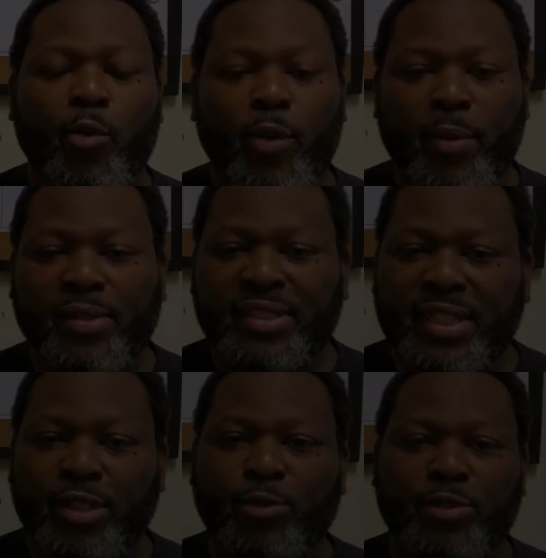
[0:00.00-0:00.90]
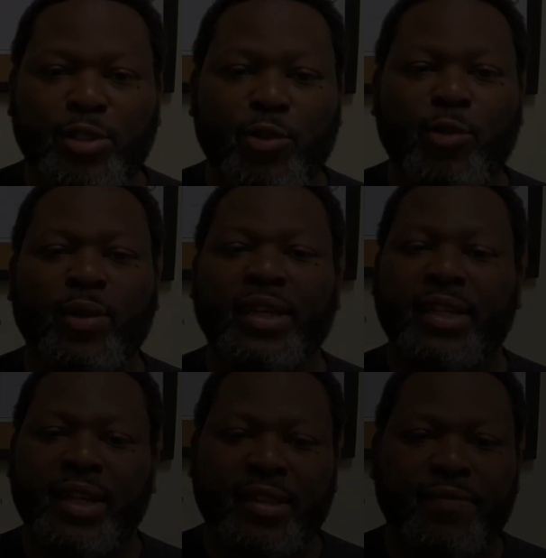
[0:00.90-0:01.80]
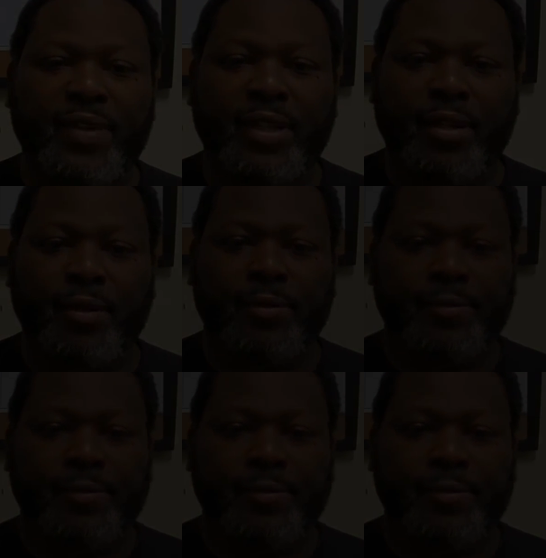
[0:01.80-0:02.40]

We will see you soon in another video.